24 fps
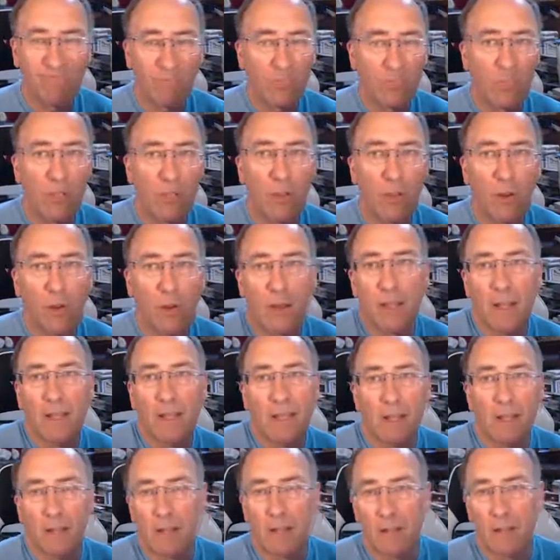I
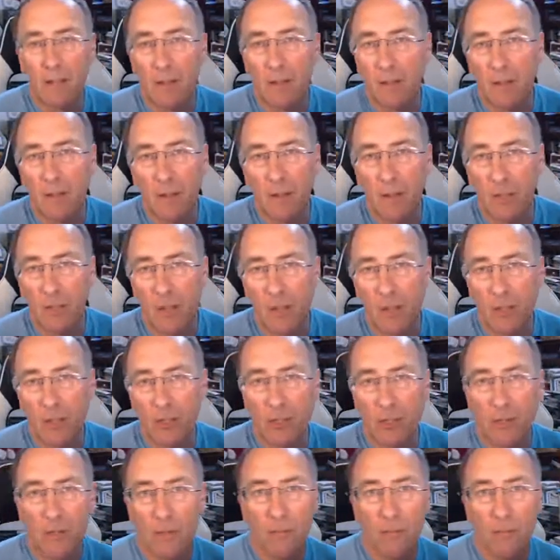didn't imagine that